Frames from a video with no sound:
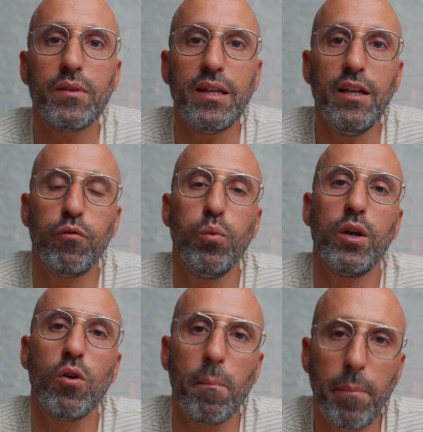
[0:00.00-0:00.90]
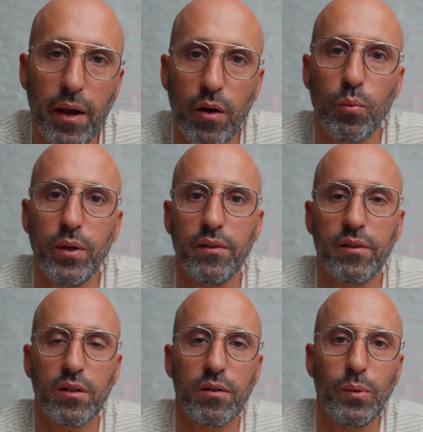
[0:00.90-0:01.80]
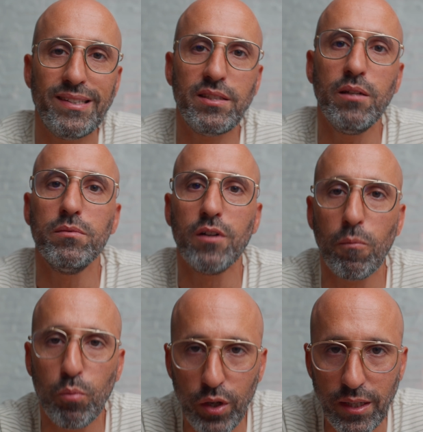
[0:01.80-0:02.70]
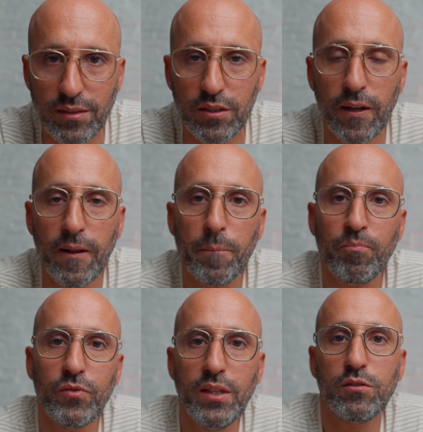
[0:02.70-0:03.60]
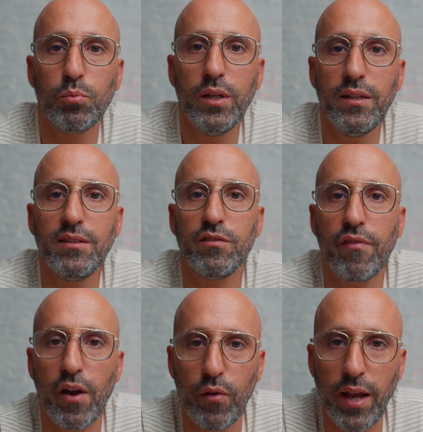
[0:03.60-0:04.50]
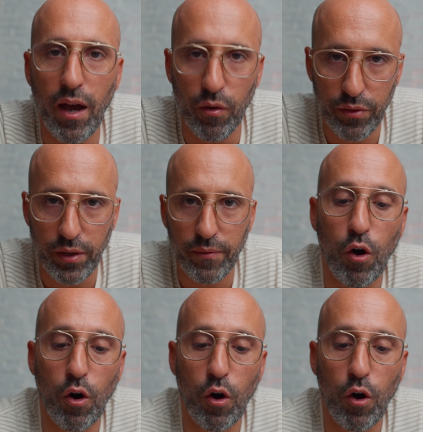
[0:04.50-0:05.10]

If we compare with similar breeds, this breed is very healthy.